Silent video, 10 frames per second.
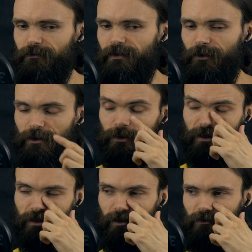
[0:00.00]
there is a
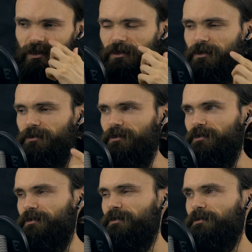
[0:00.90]
kind of saying
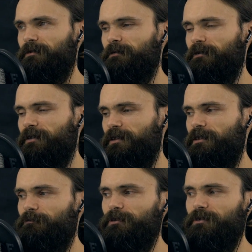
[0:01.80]
that
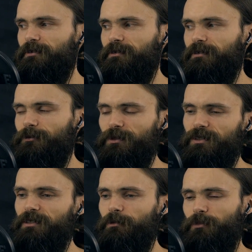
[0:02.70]
even a
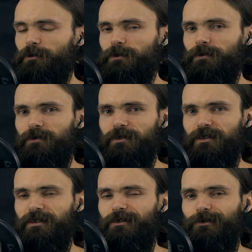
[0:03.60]
silly person
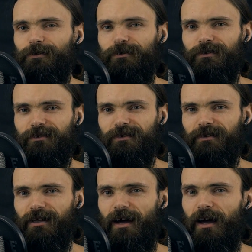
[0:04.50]
can learn
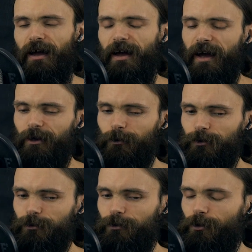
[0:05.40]
how
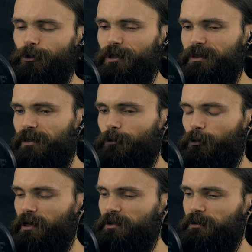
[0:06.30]
to read and
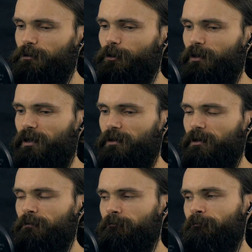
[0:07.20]
write in Korean
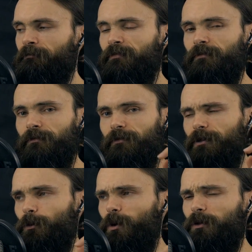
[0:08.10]

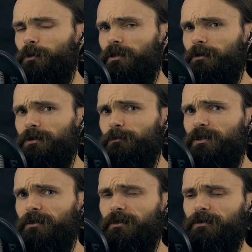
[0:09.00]
in 1 week or
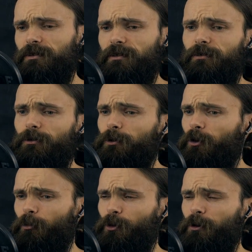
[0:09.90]
something like this, and a
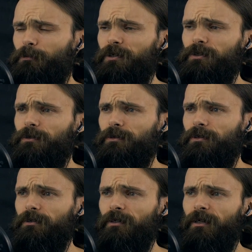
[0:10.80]
normal person
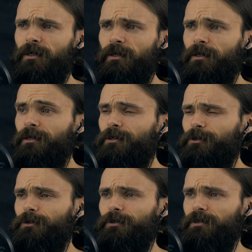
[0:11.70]
can
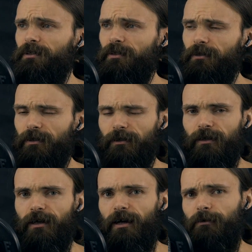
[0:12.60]
learn in
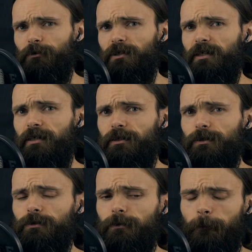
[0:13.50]
half a day.
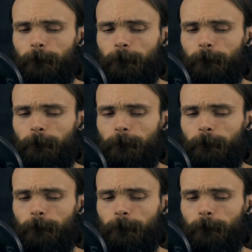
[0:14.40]
So